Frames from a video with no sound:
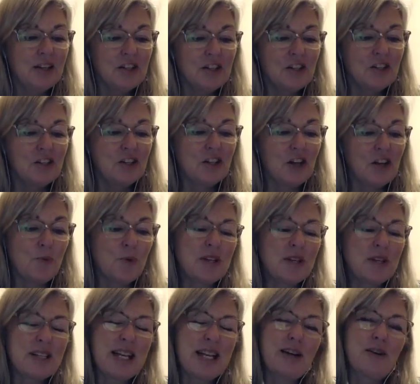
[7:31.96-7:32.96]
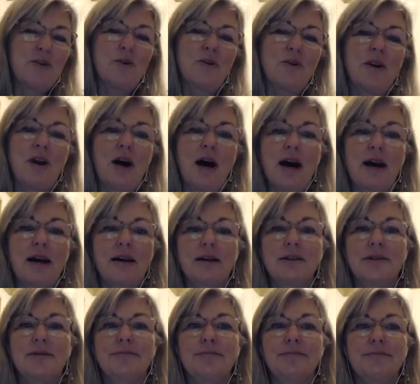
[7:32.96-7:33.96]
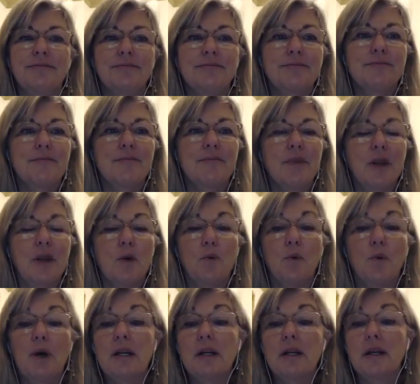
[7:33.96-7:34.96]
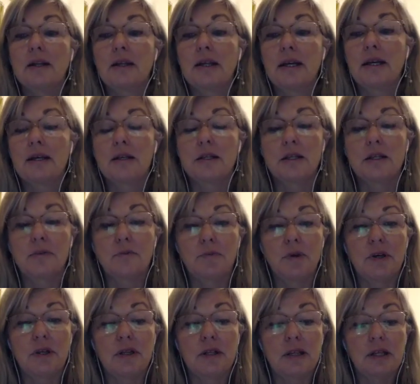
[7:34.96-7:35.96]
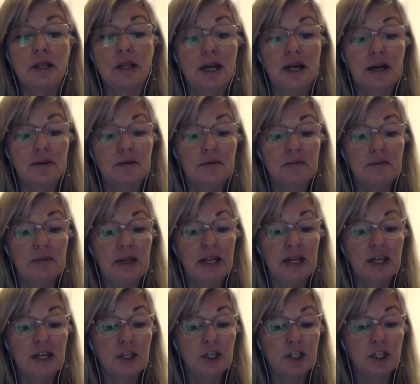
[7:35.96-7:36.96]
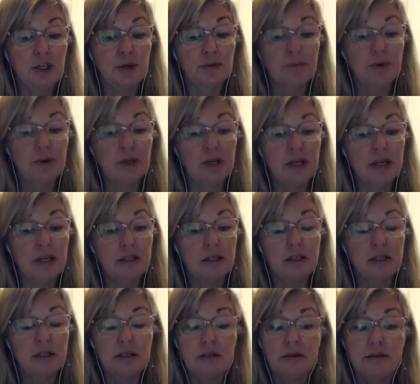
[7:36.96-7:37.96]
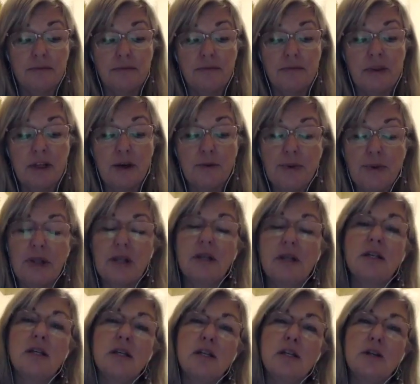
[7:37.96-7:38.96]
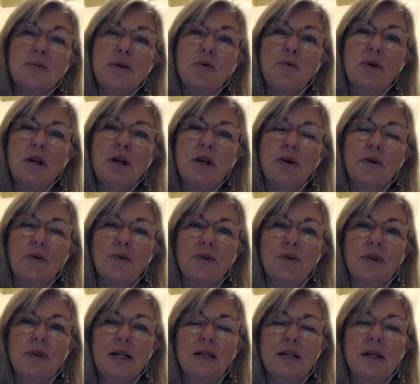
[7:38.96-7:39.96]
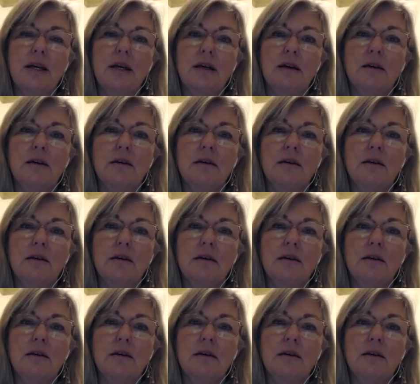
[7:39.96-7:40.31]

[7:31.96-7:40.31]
So what does that look like? One of the things with leadership is the ability to be really authentic,